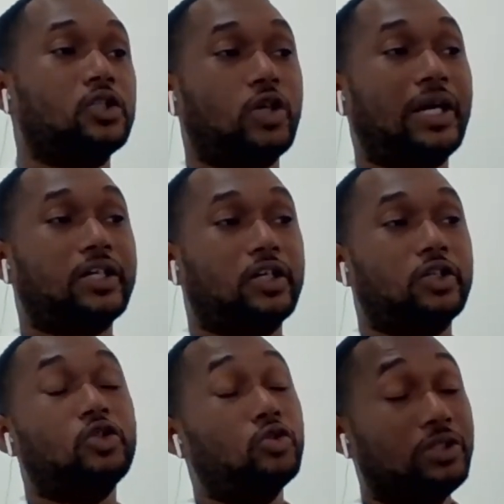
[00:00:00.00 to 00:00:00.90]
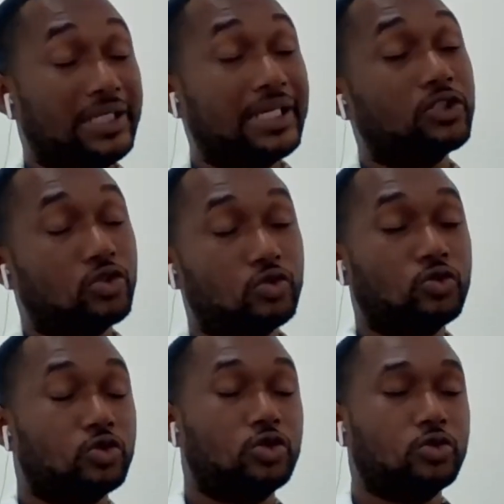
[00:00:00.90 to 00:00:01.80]
tracker, you need
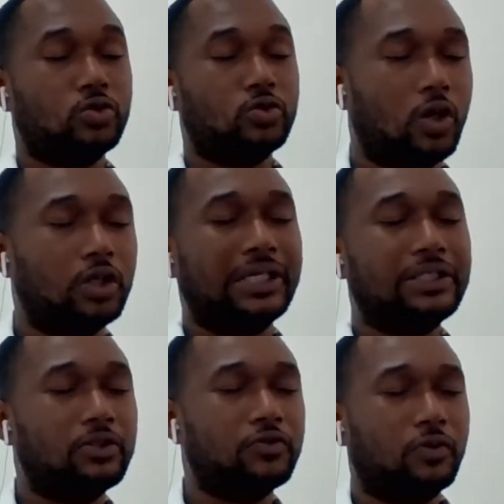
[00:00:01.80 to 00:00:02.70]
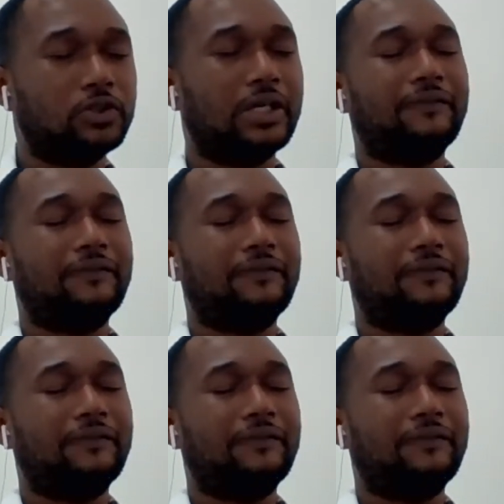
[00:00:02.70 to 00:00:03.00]
to if you want to